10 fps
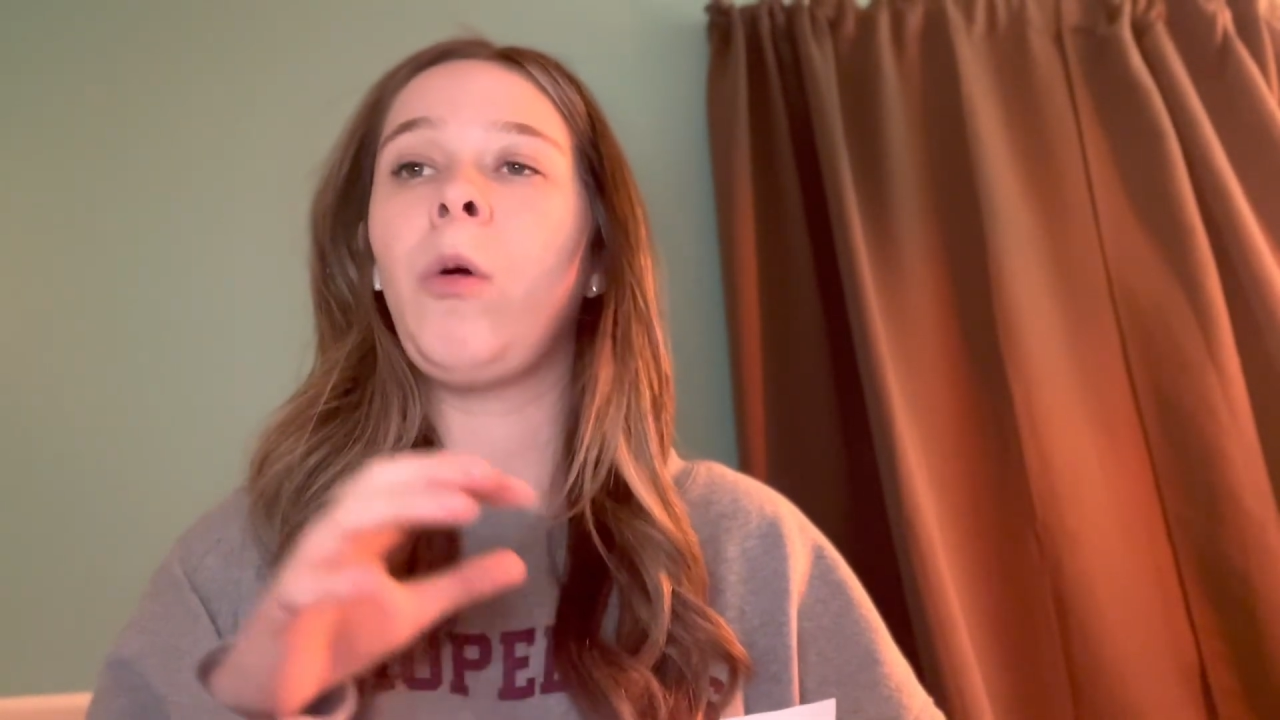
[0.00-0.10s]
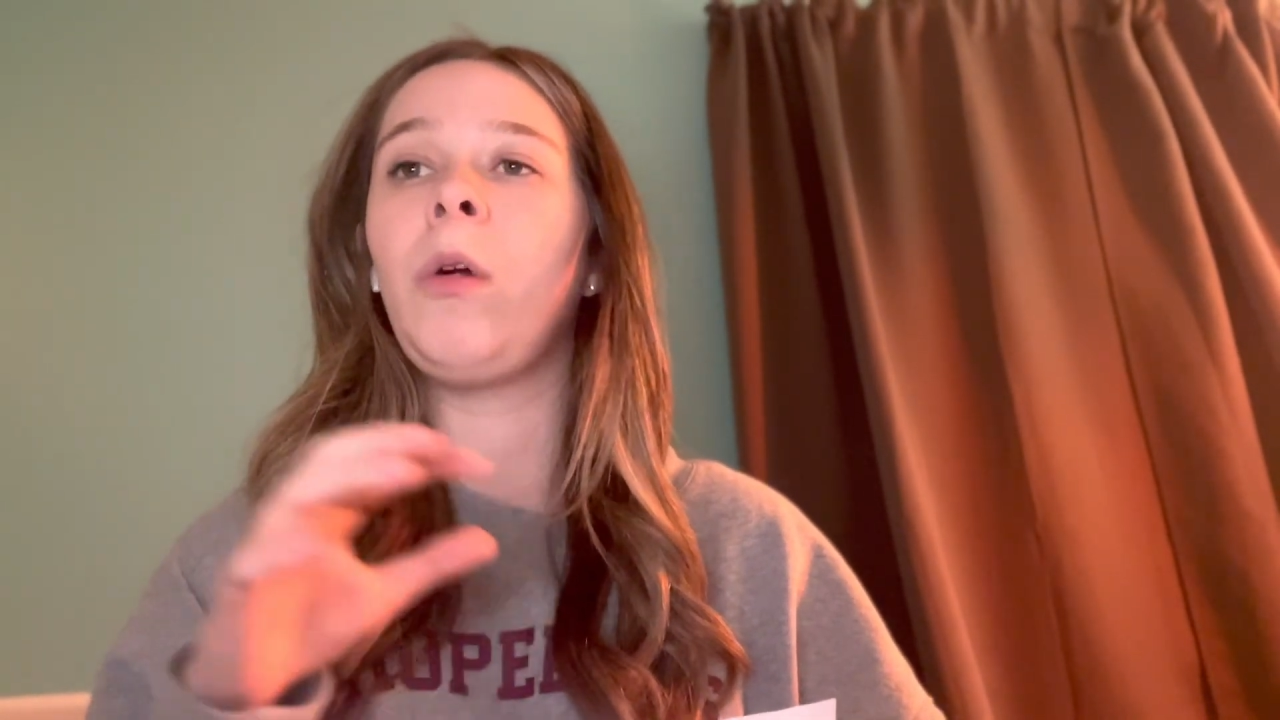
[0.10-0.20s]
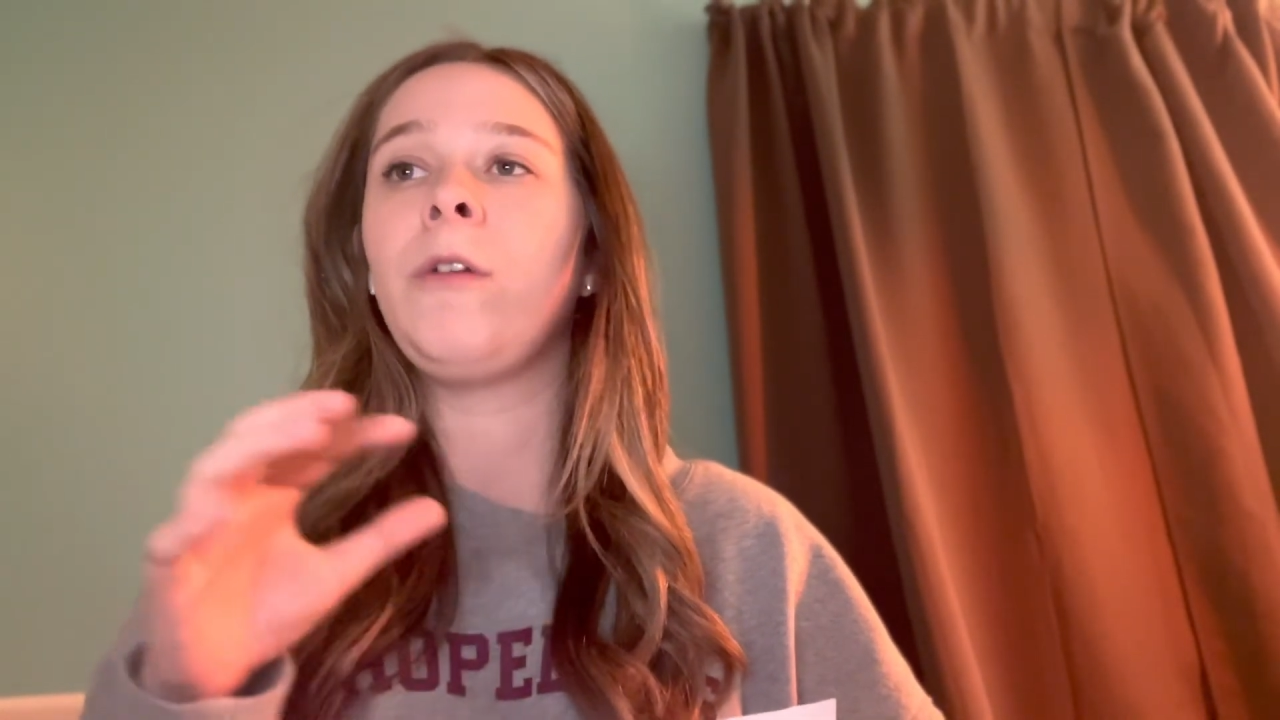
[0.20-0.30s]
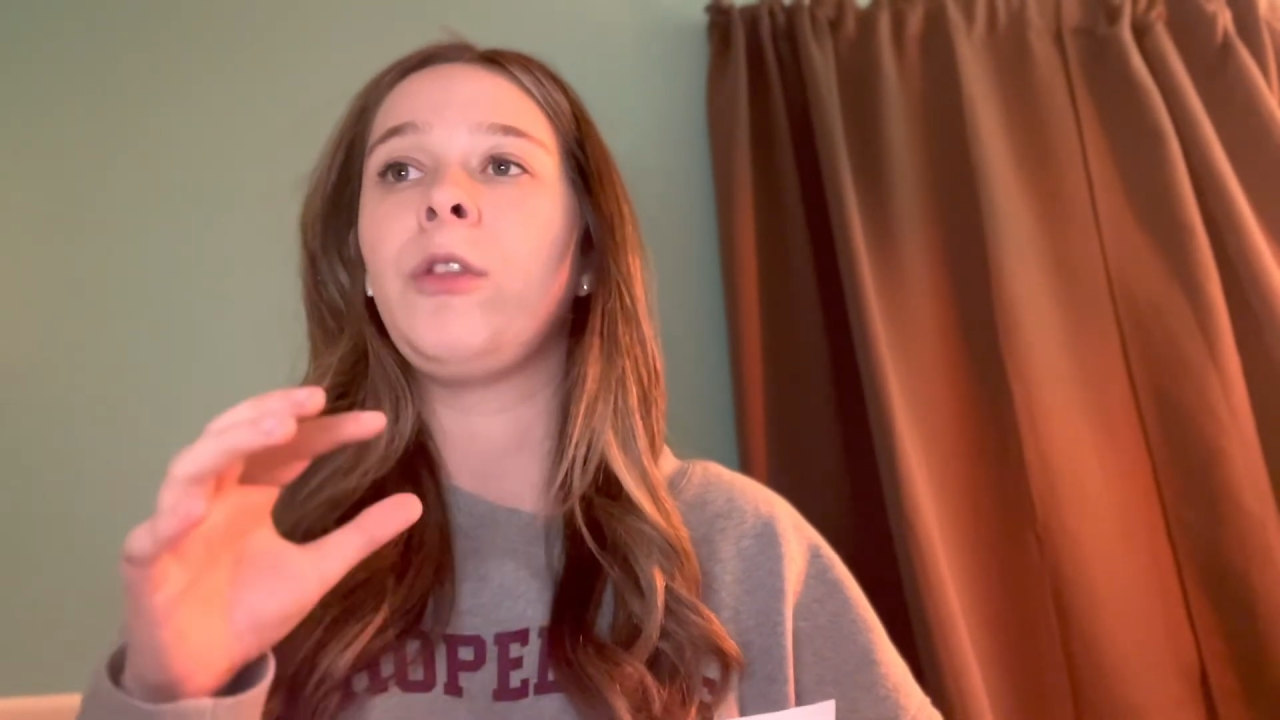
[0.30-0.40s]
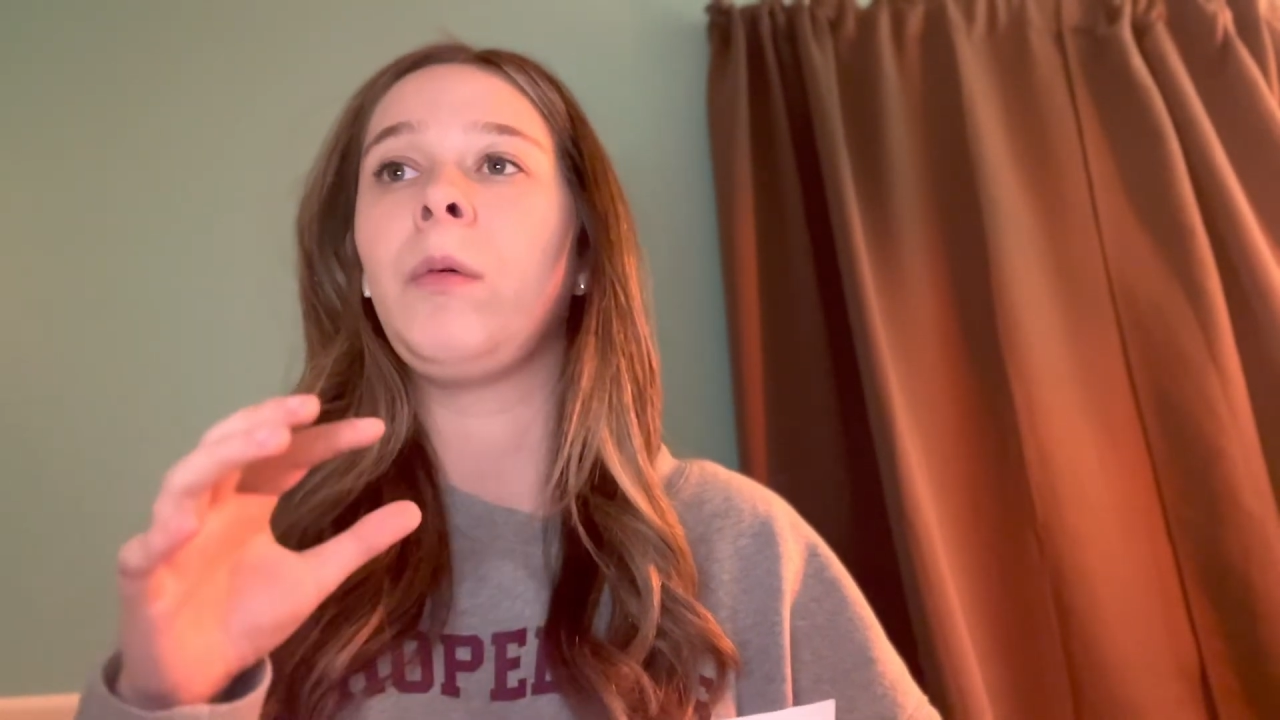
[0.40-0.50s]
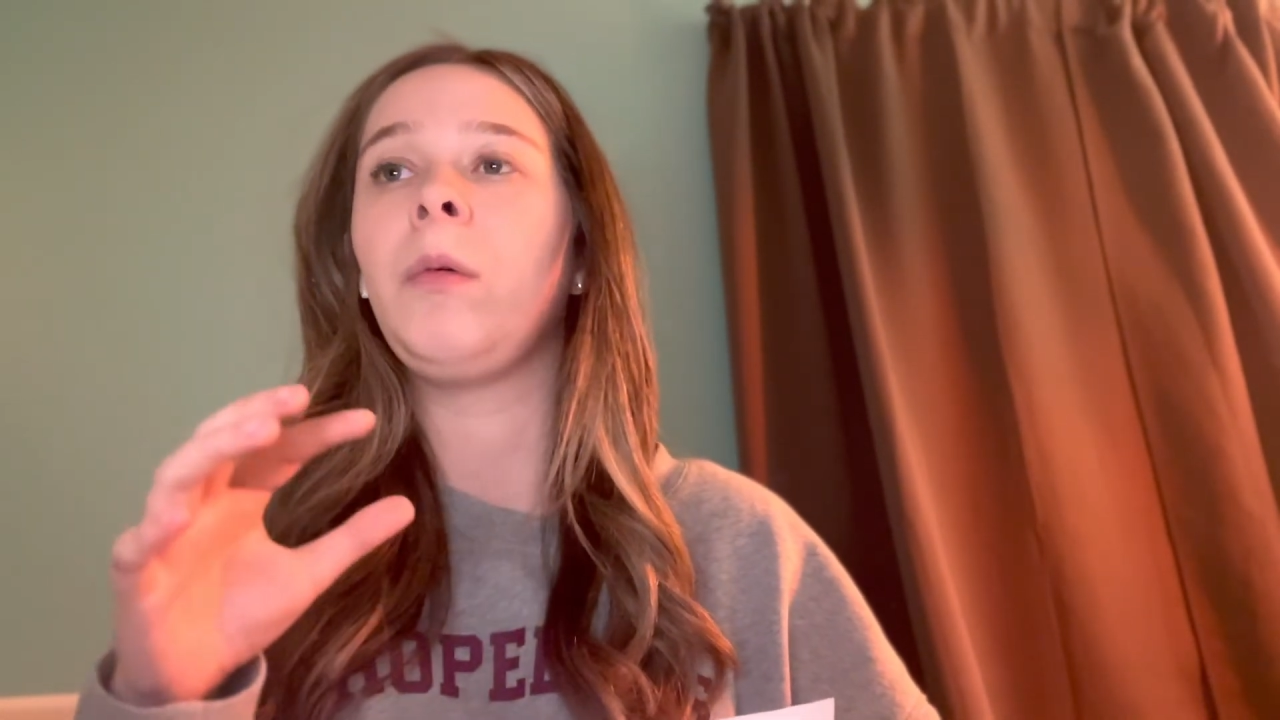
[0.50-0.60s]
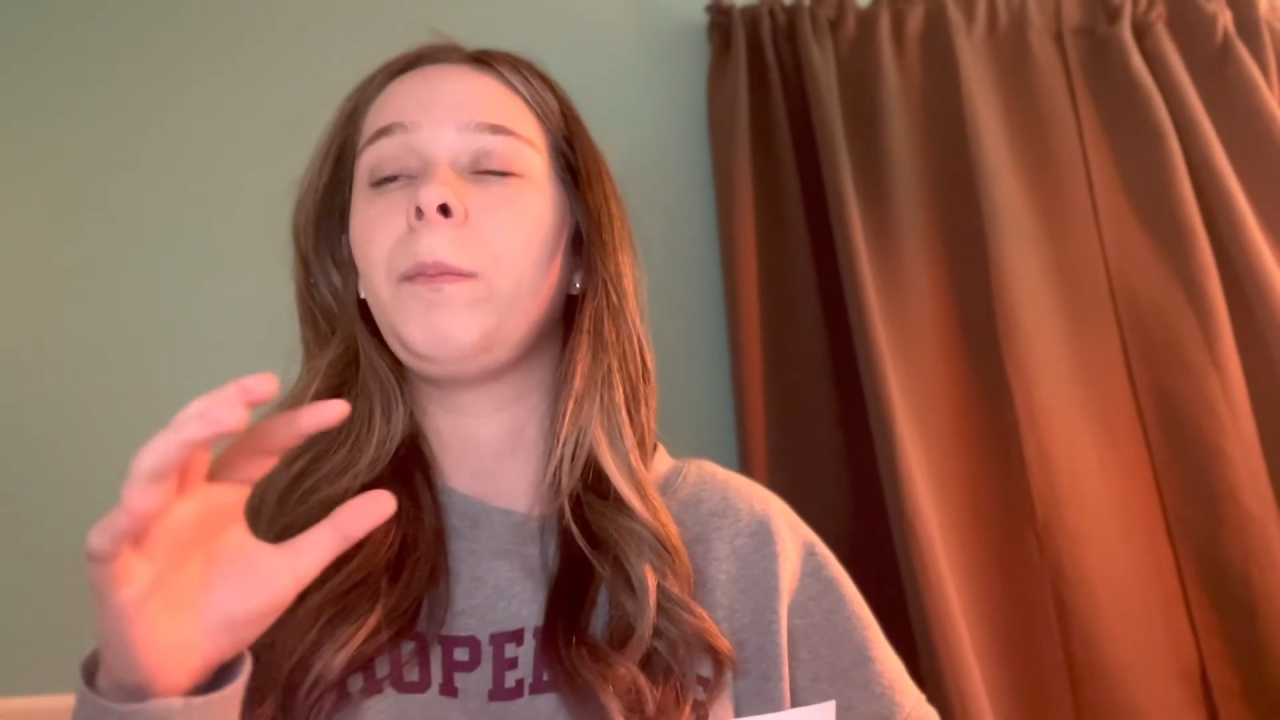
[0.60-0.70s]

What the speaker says: or if the